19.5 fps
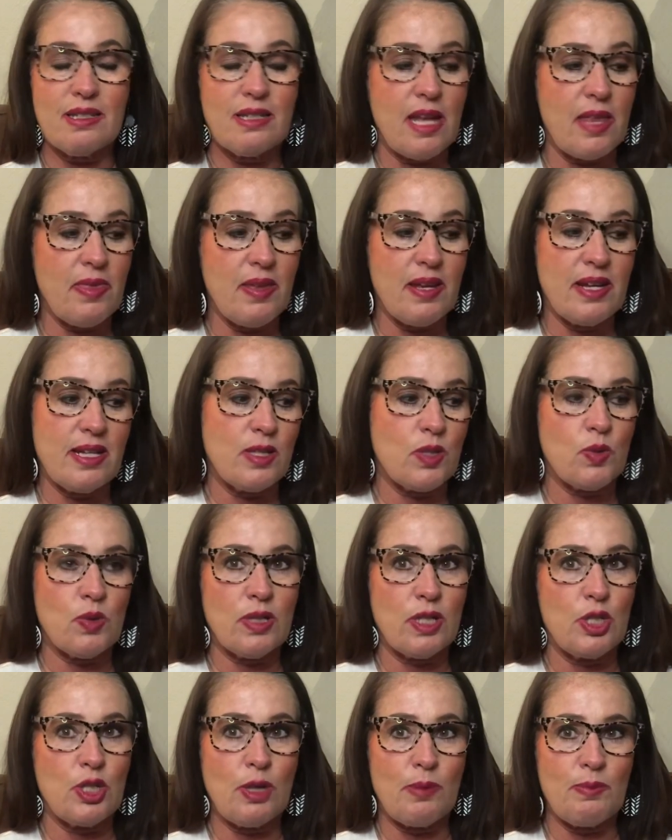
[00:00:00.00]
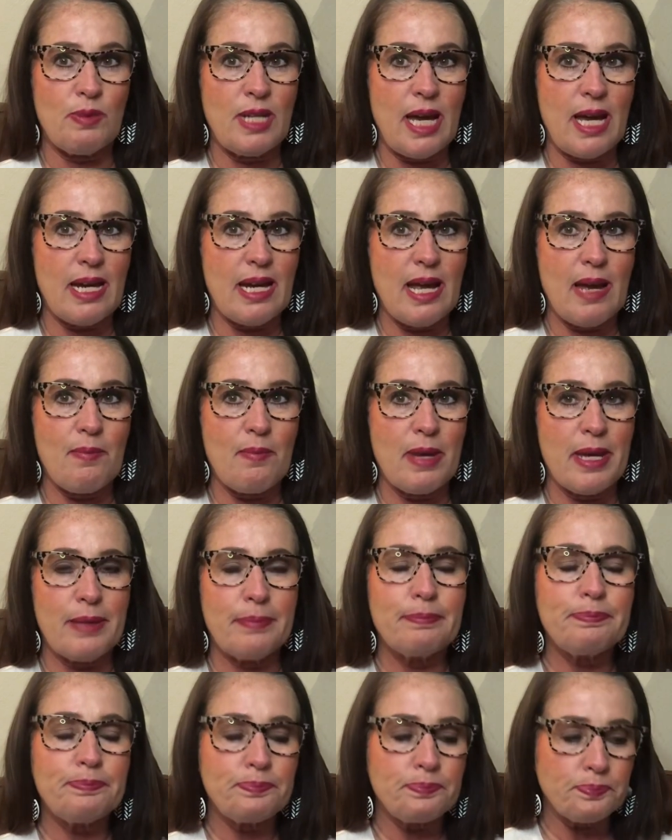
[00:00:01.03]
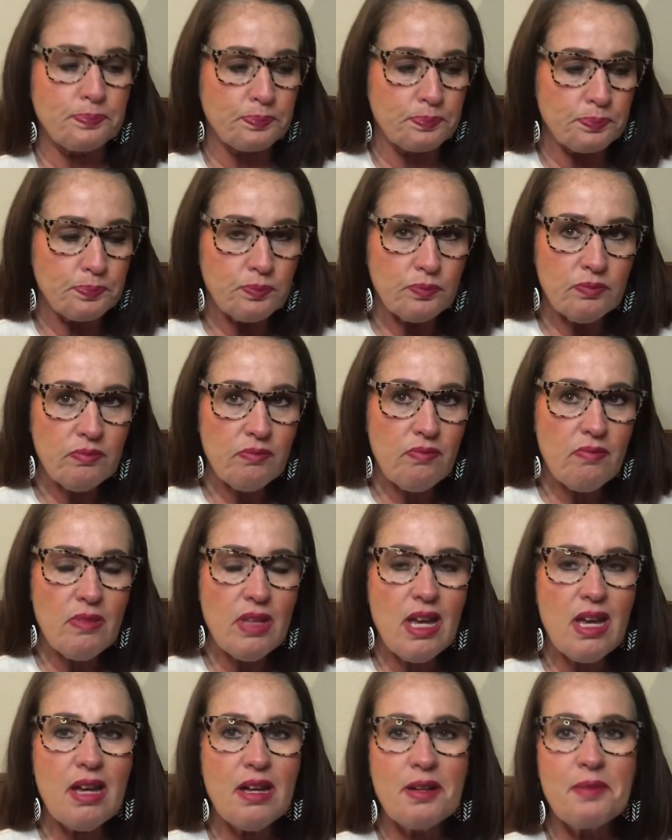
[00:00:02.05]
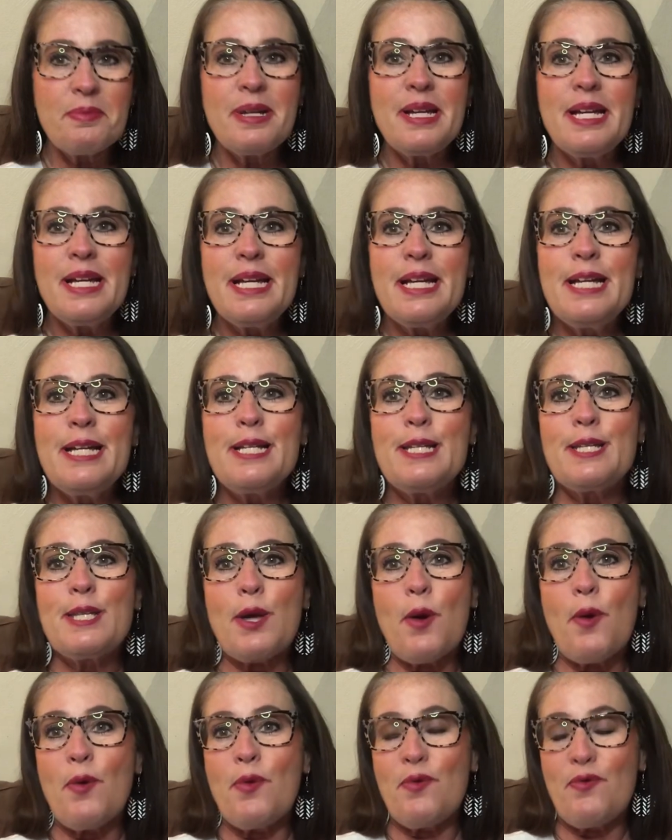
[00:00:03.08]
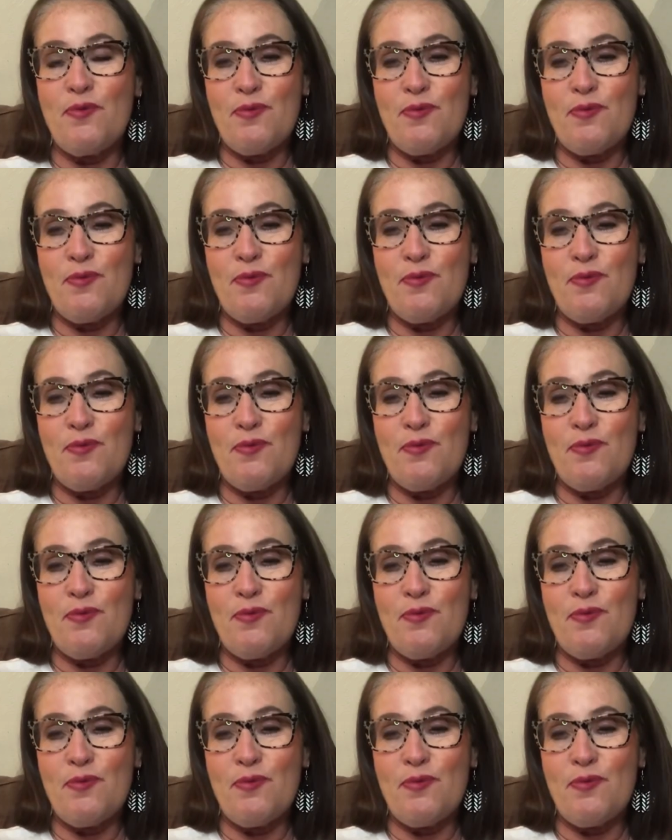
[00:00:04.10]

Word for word: Nothing has really jumped out at me. Um, so